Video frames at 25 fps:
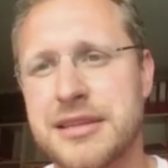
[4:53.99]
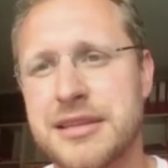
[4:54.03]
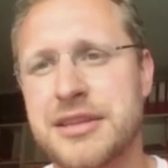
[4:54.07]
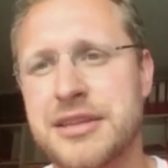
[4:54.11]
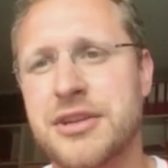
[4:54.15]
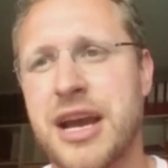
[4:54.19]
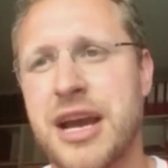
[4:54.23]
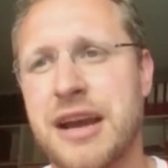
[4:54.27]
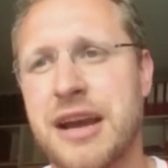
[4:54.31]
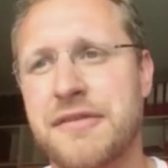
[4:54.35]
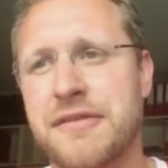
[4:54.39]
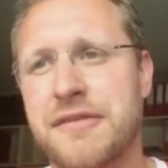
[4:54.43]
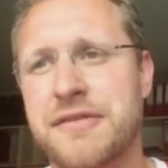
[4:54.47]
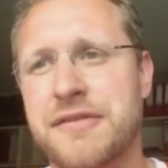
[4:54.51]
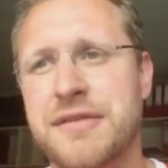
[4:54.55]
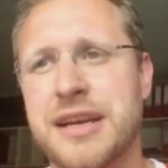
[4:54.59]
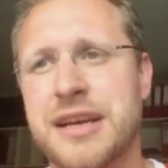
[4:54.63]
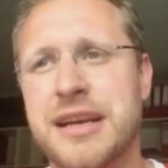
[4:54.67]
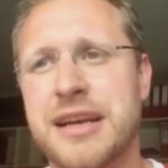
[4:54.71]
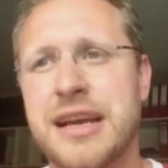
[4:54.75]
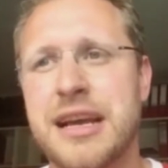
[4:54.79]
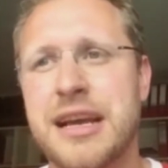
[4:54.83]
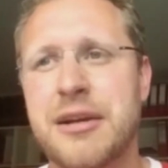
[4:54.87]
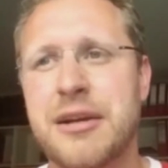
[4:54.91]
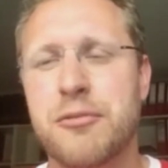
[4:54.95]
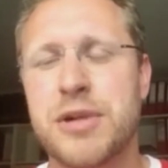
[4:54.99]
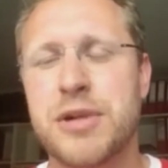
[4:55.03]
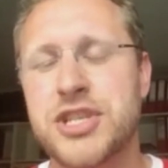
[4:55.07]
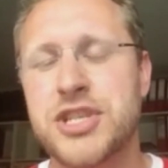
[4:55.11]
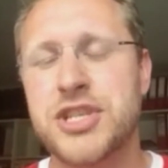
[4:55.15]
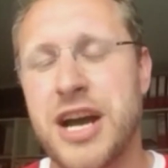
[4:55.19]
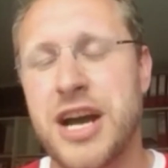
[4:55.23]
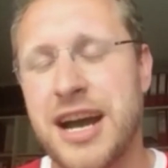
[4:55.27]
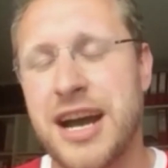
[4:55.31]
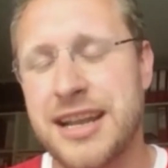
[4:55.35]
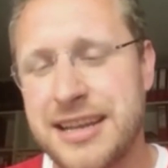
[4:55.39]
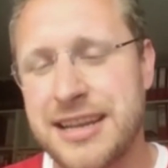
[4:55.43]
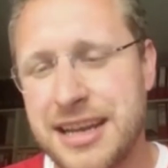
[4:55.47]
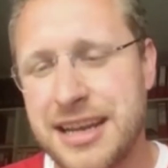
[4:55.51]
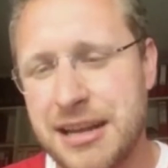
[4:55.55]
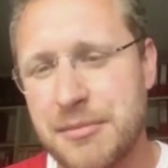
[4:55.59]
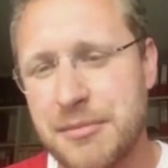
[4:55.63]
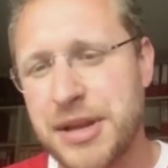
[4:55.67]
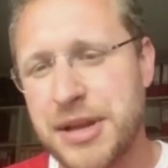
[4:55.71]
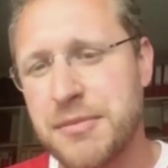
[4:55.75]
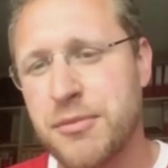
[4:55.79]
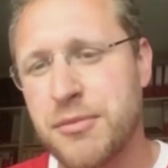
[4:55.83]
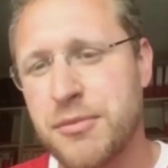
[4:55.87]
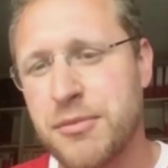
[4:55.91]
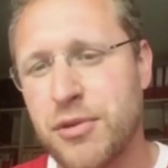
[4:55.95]
you have, which are a little
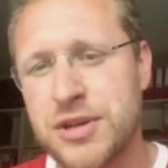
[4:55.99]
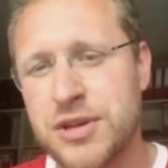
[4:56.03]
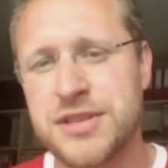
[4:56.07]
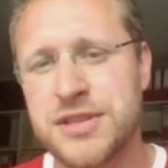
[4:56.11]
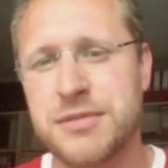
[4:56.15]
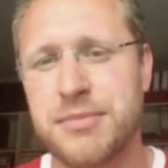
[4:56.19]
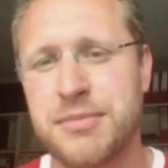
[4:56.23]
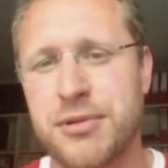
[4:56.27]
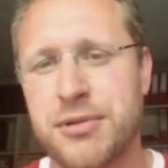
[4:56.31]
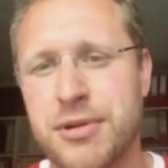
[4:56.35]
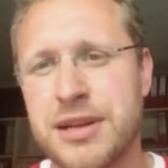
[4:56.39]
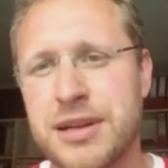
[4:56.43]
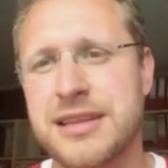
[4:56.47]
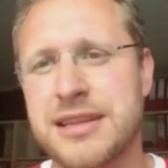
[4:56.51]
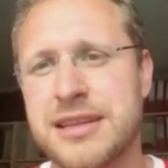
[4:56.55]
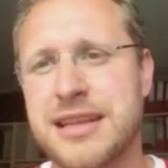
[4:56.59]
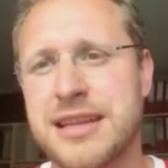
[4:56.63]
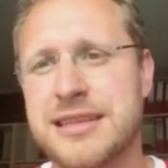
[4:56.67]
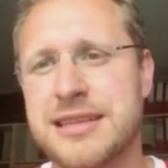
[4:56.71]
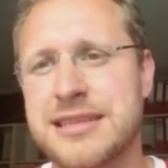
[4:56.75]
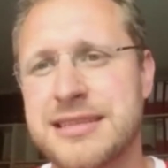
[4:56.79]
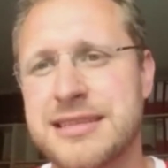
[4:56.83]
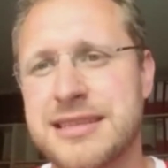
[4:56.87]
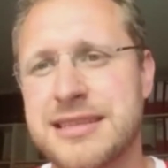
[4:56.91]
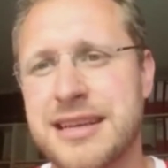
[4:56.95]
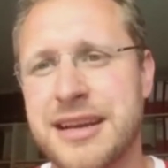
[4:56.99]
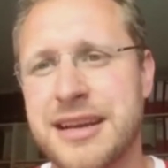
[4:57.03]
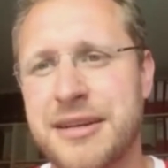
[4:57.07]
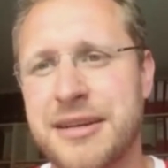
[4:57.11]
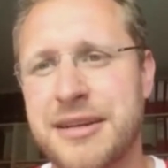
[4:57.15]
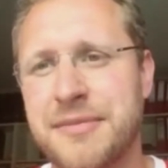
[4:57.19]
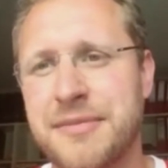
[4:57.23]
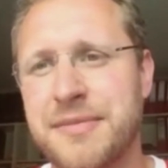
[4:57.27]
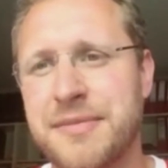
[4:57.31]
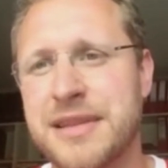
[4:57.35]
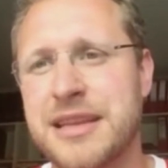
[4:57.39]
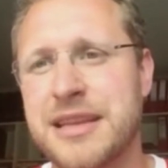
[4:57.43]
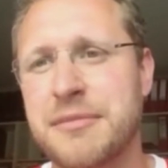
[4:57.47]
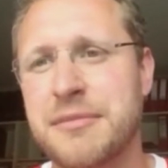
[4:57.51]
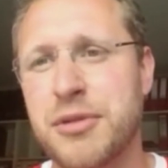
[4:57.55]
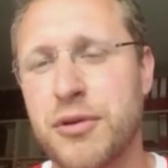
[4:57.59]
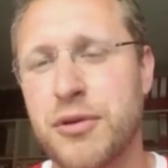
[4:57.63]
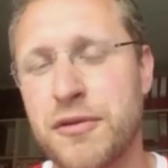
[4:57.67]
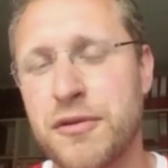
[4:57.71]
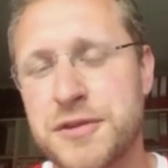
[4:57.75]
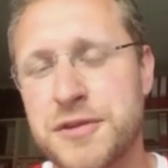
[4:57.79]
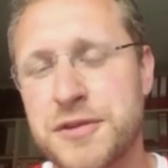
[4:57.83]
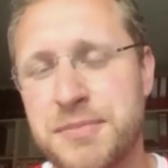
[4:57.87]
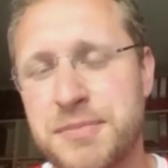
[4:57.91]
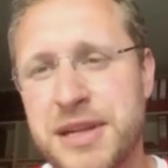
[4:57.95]
bit more supported. That's the
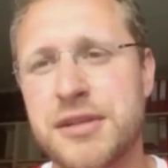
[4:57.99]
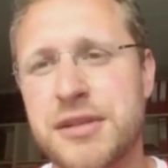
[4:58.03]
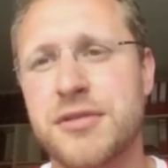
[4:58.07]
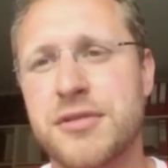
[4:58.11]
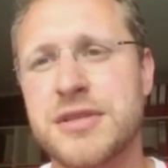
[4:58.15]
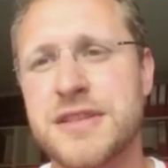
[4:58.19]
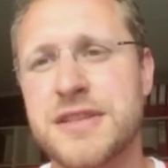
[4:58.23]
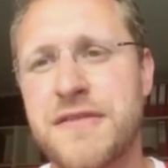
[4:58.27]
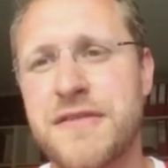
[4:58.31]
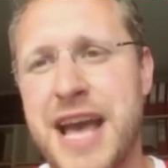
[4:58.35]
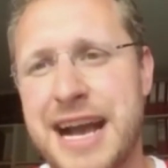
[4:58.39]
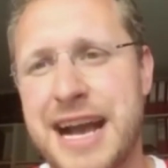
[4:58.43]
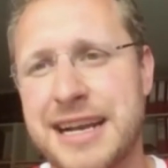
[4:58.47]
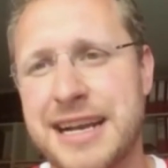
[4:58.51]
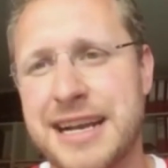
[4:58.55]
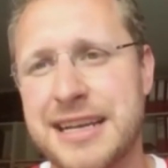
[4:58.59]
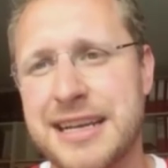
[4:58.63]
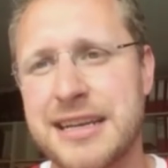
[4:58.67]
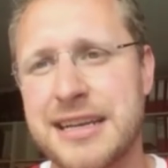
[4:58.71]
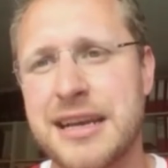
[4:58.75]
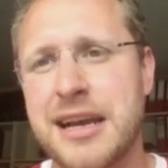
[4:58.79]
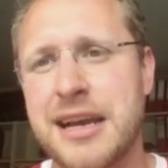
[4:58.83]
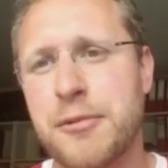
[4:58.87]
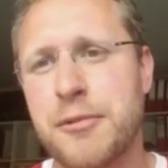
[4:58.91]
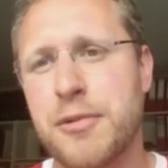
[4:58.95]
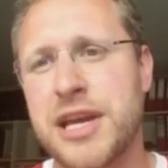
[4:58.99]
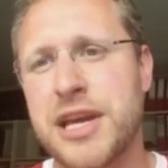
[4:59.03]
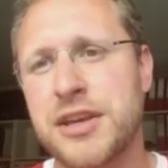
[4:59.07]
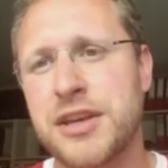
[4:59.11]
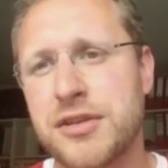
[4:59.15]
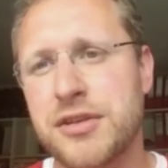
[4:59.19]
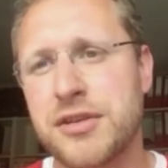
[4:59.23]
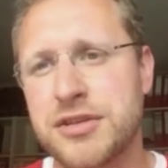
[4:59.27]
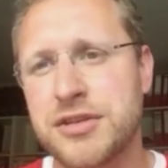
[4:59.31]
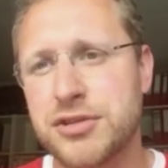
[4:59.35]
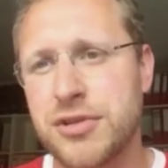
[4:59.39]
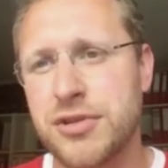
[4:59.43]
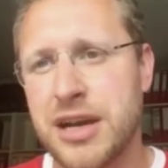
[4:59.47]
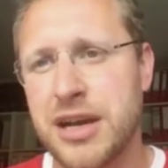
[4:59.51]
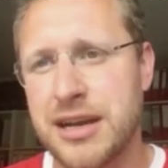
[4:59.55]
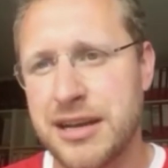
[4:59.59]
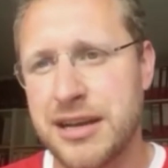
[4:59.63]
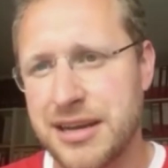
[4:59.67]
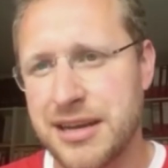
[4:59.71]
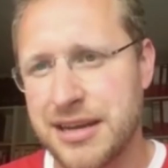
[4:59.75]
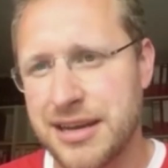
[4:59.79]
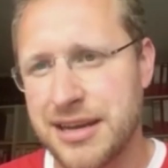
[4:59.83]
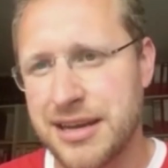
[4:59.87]
Berufsbildungswerke, where you do a